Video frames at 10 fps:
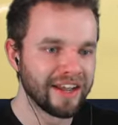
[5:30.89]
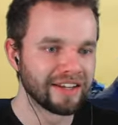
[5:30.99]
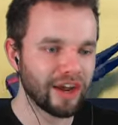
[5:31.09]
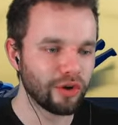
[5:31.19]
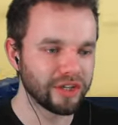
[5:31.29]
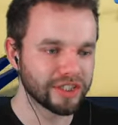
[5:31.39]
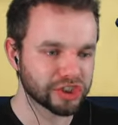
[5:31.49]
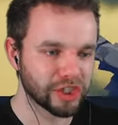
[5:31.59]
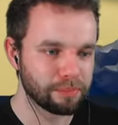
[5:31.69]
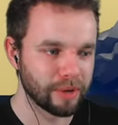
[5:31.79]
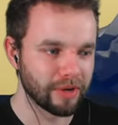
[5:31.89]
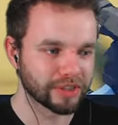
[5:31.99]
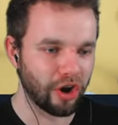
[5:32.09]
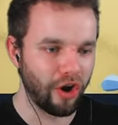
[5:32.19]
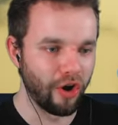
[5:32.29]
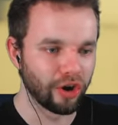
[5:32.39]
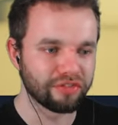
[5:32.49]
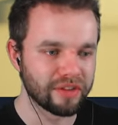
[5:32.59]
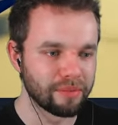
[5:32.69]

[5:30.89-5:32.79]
Now, literally, pretty much all of them are